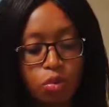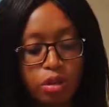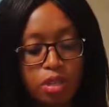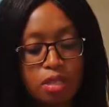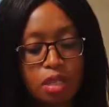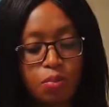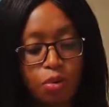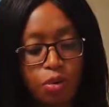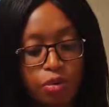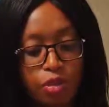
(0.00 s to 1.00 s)
Who is at
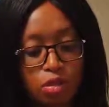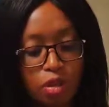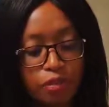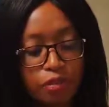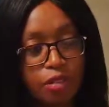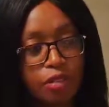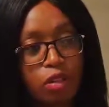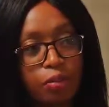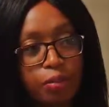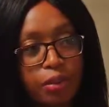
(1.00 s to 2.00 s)
more risk of
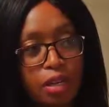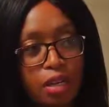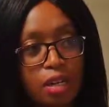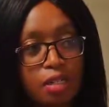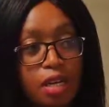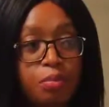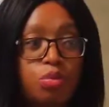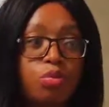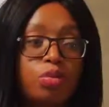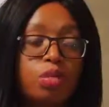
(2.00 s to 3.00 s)
developing
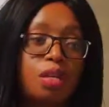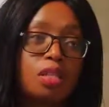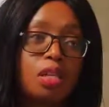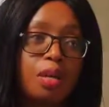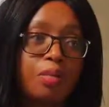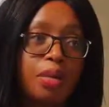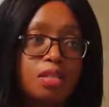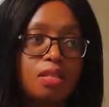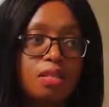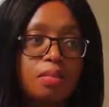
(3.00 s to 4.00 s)
type 2
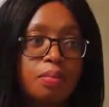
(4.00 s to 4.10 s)
diabetes?